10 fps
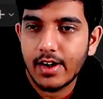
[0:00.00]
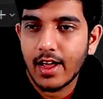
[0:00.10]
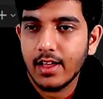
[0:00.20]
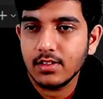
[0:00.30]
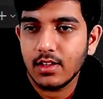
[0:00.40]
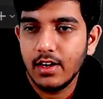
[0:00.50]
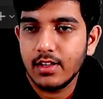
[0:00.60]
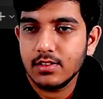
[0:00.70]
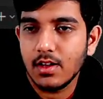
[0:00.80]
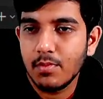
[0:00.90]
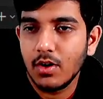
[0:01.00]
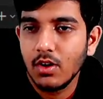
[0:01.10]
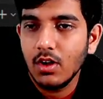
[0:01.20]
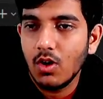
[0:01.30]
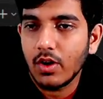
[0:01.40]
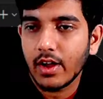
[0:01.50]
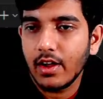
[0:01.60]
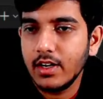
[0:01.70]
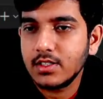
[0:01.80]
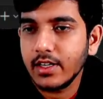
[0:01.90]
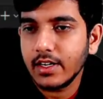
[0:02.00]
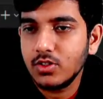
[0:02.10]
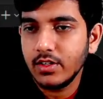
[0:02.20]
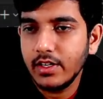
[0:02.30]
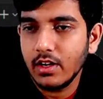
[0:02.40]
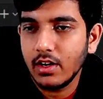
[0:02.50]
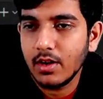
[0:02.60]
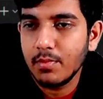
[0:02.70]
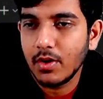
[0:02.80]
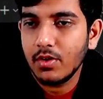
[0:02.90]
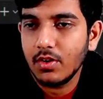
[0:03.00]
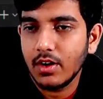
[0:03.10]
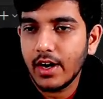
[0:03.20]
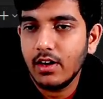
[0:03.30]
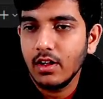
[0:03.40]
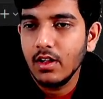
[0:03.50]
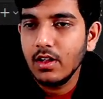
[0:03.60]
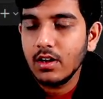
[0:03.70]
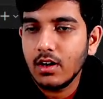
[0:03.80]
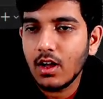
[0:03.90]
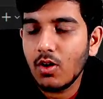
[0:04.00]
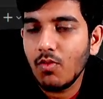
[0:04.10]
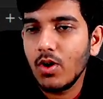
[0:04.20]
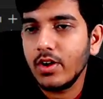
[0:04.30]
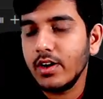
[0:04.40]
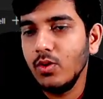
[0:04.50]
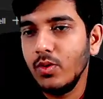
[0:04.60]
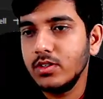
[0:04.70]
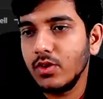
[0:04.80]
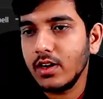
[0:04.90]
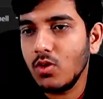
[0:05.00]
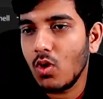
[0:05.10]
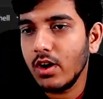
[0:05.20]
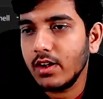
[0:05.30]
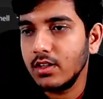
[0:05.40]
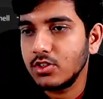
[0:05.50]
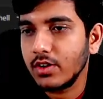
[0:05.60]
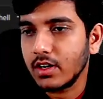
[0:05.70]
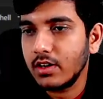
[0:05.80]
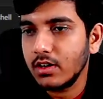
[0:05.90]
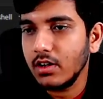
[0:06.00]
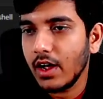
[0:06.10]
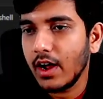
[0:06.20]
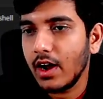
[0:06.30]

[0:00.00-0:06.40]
it is number. Okay, it's actually a number, right? Now what you can do is you can call a constructor